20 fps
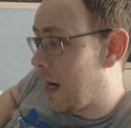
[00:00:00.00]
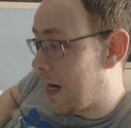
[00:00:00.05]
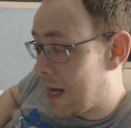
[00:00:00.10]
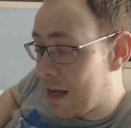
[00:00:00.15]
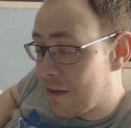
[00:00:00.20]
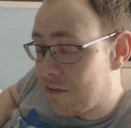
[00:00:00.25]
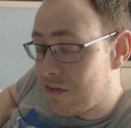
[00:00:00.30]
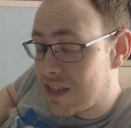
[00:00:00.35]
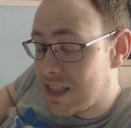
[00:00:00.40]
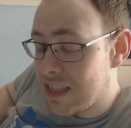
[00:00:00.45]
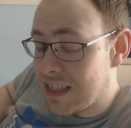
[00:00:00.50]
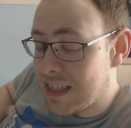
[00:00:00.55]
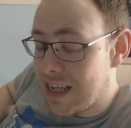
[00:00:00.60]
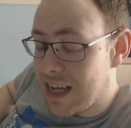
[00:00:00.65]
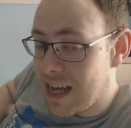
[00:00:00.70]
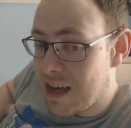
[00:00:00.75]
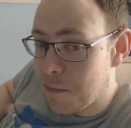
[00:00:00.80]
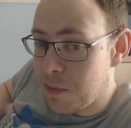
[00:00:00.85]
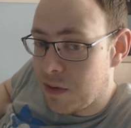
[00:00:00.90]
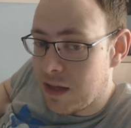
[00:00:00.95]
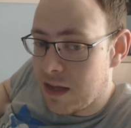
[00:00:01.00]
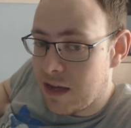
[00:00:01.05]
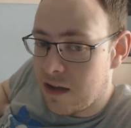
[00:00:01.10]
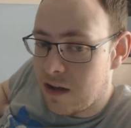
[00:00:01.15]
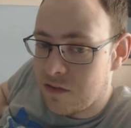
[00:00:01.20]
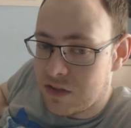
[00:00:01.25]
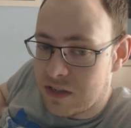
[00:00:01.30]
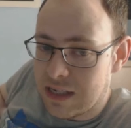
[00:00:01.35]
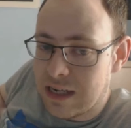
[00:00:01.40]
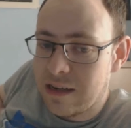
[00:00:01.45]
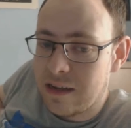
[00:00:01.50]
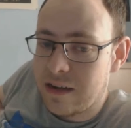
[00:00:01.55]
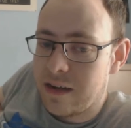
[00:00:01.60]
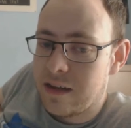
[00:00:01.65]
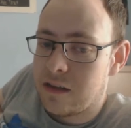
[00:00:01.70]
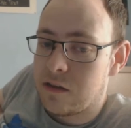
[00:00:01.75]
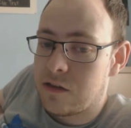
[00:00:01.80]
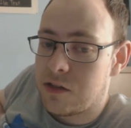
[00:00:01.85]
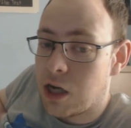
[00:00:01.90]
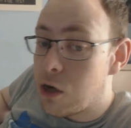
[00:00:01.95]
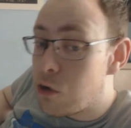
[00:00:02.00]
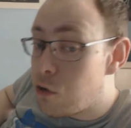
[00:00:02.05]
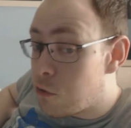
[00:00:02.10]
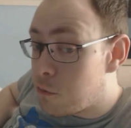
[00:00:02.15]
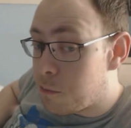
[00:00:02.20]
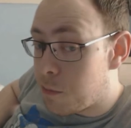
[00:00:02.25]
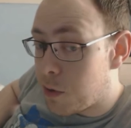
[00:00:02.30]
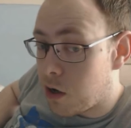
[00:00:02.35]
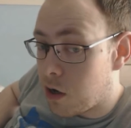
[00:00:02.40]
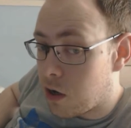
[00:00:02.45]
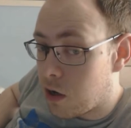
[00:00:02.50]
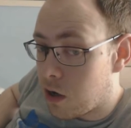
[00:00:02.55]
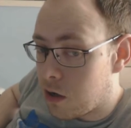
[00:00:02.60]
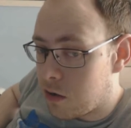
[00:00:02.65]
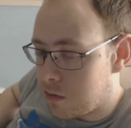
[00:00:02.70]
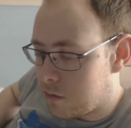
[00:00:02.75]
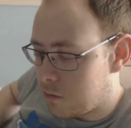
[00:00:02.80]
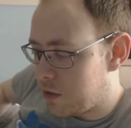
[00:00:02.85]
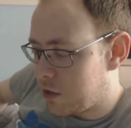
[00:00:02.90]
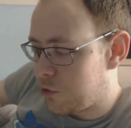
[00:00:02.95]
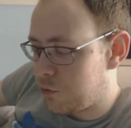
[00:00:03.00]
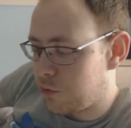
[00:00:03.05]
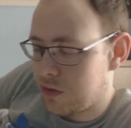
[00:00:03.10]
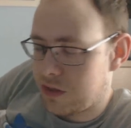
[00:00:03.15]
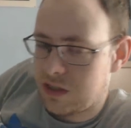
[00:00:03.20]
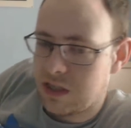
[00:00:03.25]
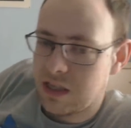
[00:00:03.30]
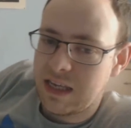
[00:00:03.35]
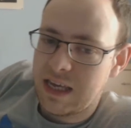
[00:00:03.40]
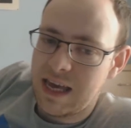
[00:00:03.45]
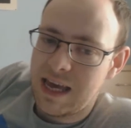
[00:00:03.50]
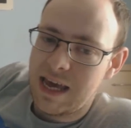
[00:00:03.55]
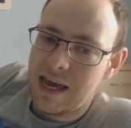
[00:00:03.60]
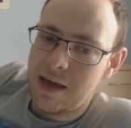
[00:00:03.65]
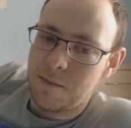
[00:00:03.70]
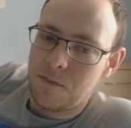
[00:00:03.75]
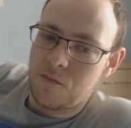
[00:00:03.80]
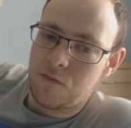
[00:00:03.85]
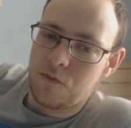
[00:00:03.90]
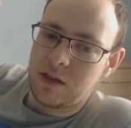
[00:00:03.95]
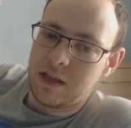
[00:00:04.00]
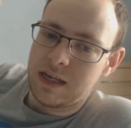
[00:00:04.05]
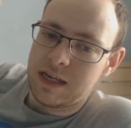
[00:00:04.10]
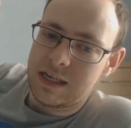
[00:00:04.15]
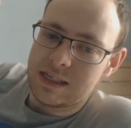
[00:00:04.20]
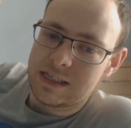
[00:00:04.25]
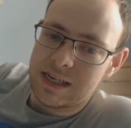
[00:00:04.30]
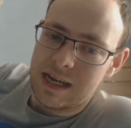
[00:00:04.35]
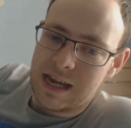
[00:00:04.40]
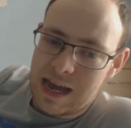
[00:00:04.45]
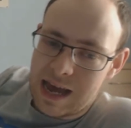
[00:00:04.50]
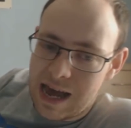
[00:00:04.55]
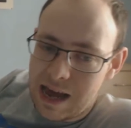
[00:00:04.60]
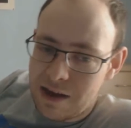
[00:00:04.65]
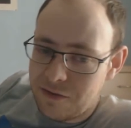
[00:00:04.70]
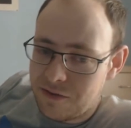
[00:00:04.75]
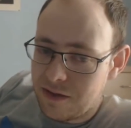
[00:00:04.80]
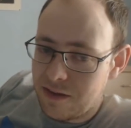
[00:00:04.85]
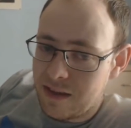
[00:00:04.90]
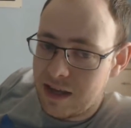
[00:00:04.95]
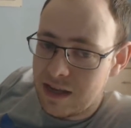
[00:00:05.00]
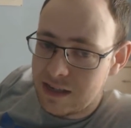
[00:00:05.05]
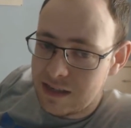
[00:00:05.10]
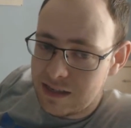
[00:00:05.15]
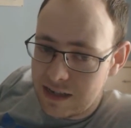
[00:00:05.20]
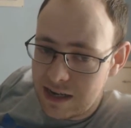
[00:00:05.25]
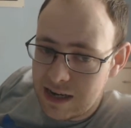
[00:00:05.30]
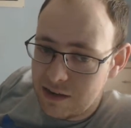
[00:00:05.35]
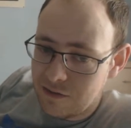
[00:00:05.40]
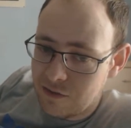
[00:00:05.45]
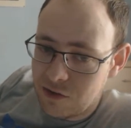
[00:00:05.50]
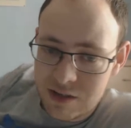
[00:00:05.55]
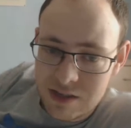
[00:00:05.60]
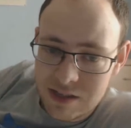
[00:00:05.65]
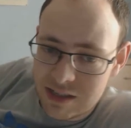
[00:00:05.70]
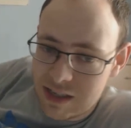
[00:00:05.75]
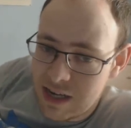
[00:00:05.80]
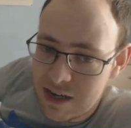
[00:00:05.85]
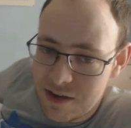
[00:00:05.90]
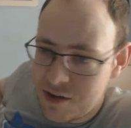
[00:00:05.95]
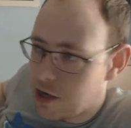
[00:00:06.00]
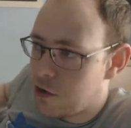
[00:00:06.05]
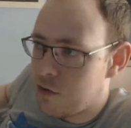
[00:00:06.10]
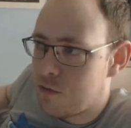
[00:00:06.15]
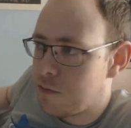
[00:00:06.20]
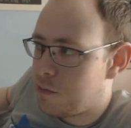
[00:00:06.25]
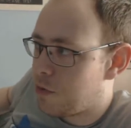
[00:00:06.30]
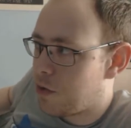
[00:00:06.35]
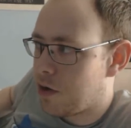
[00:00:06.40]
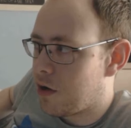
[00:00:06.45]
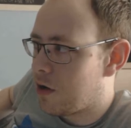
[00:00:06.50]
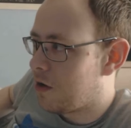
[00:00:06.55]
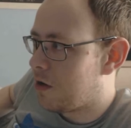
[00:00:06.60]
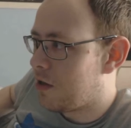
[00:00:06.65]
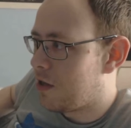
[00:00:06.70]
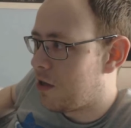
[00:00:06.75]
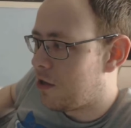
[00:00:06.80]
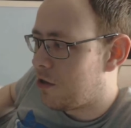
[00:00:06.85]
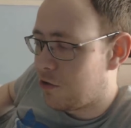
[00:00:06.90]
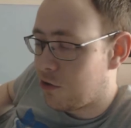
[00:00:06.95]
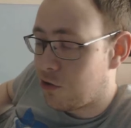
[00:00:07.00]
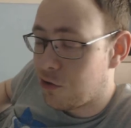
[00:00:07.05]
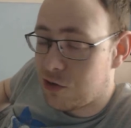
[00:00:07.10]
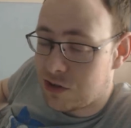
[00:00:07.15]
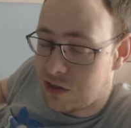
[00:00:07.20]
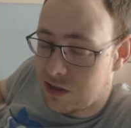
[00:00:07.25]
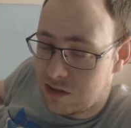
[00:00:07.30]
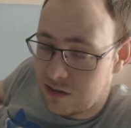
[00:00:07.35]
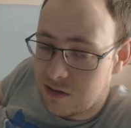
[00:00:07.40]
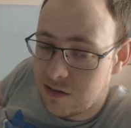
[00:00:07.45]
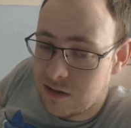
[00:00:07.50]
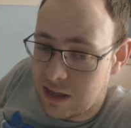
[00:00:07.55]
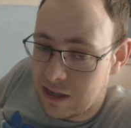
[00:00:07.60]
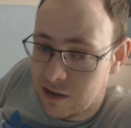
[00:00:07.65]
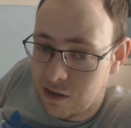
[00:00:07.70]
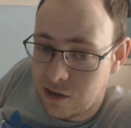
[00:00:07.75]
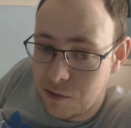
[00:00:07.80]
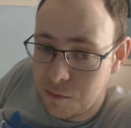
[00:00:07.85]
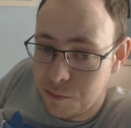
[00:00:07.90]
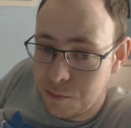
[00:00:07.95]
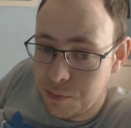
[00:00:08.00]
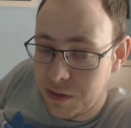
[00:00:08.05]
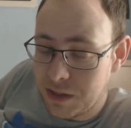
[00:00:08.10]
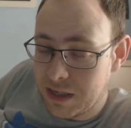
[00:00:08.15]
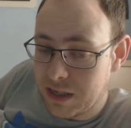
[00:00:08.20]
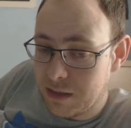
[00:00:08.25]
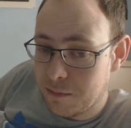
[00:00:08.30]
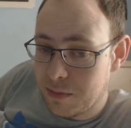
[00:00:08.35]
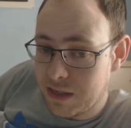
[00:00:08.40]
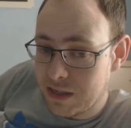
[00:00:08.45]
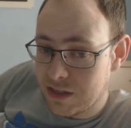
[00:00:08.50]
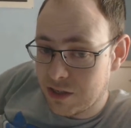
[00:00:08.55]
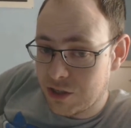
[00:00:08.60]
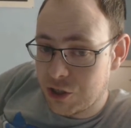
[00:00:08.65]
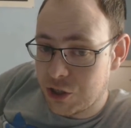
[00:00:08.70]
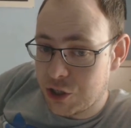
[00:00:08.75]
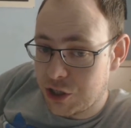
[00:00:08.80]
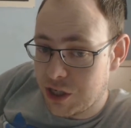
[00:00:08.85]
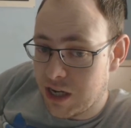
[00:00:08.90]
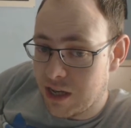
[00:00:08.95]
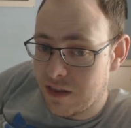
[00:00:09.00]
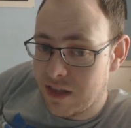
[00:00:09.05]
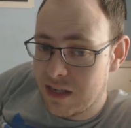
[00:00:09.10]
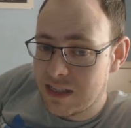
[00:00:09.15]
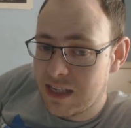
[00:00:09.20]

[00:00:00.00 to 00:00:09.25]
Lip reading: I have seen gameplay of Silent Hill Downpour, which was the game released after this, and I've got to say Downpour looks like a complete piece of shit.